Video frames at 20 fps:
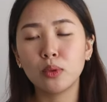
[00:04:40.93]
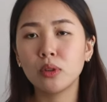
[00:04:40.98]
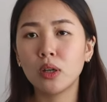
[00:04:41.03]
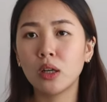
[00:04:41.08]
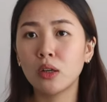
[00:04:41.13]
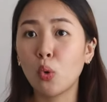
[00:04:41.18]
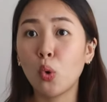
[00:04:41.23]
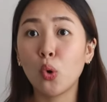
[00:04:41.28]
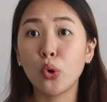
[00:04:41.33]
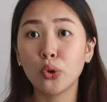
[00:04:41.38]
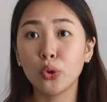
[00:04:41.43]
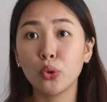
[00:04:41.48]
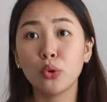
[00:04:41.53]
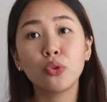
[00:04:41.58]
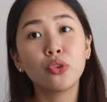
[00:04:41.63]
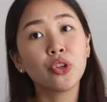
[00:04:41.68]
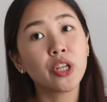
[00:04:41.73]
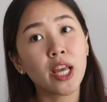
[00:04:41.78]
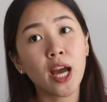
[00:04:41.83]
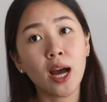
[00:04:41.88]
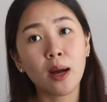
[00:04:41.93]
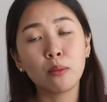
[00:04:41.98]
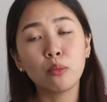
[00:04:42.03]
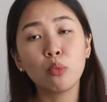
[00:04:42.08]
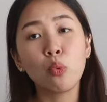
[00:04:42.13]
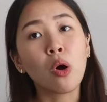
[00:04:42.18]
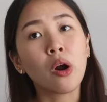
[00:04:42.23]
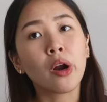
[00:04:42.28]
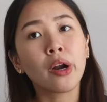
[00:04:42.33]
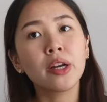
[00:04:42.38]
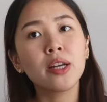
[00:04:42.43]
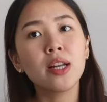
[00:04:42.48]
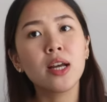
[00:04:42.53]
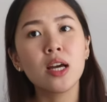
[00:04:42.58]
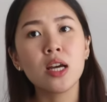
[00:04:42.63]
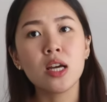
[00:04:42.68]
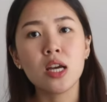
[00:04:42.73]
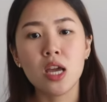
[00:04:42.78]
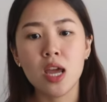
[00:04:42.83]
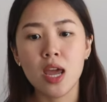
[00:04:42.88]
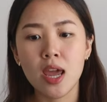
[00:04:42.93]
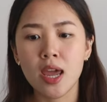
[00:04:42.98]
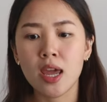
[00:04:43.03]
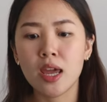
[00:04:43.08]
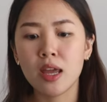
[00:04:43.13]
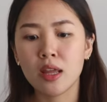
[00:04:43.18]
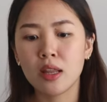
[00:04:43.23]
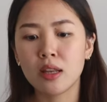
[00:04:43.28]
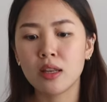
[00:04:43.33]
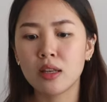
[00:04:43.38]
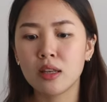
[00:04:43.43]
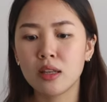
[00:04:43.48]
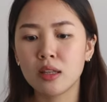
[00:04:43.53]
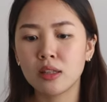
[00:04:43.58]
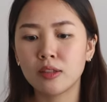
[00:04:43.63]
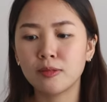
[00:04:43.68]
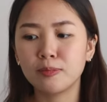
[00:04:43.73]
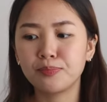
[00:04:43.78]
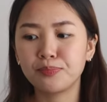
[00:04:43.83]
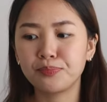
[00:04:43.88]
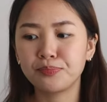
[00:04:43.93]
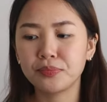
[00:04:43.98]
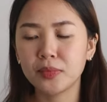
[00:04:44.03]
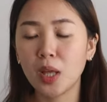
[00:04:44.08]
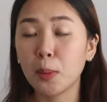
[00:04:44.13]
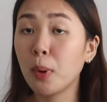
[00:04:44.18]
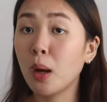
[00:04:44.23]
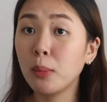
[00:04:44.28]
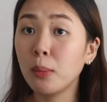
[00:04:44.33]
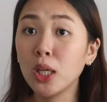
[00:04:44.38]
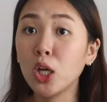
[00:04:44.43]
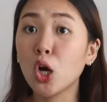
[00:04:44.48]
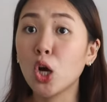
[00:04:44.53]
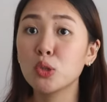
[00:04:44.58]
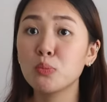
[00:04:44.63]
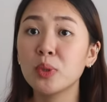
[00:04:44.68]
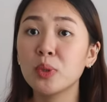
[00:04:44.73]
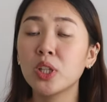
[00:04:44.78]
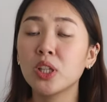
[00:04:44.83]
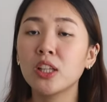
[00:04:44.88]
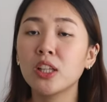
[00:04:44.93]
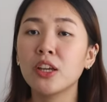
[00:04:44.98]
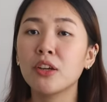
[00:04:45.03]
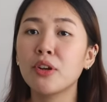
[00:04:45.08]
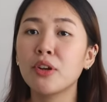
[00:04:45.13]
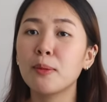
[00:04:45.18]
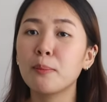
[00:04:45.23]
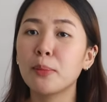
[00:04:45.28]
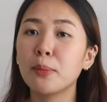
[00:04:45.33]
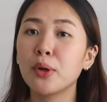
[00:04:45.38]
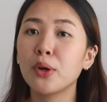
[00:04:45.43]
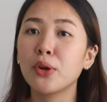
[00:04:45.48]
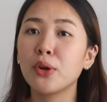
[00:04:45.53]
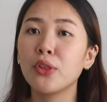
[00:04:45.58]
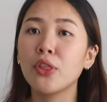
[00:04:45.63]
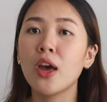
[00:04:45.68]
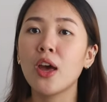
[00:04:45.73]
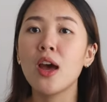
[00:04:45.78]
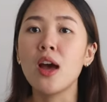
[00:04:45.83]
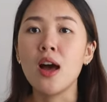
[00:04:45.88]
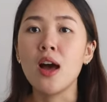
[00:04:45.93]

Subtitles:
an ortho rehab ward in a public hospital here in Perth,